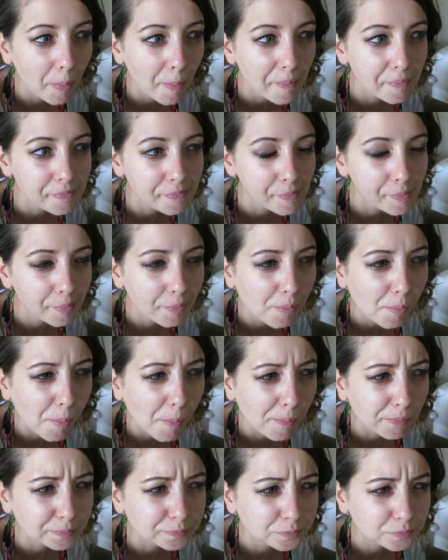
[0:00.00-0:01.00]
Vanilla
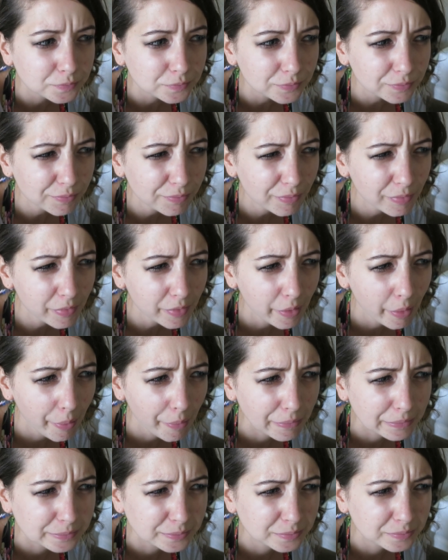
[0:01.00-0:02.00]
flavouring.
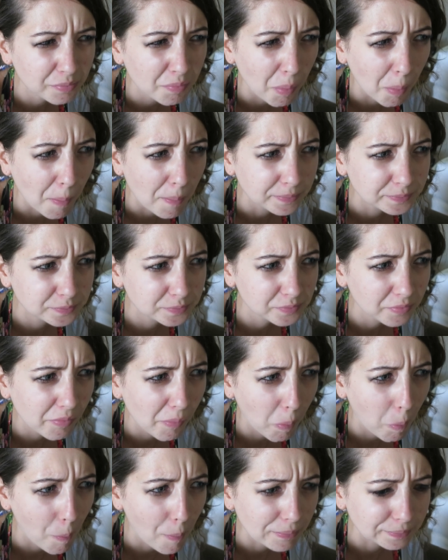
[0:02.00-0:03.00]
Not
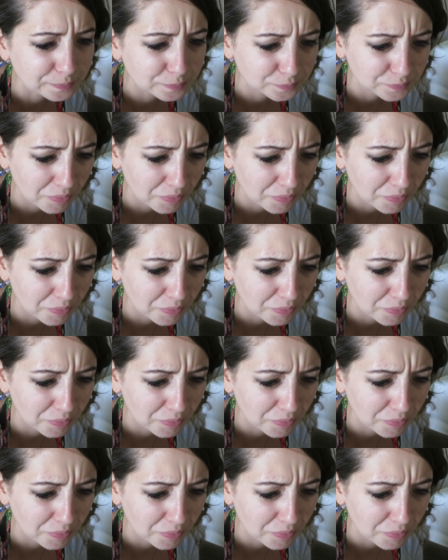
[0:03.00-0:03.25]
mint.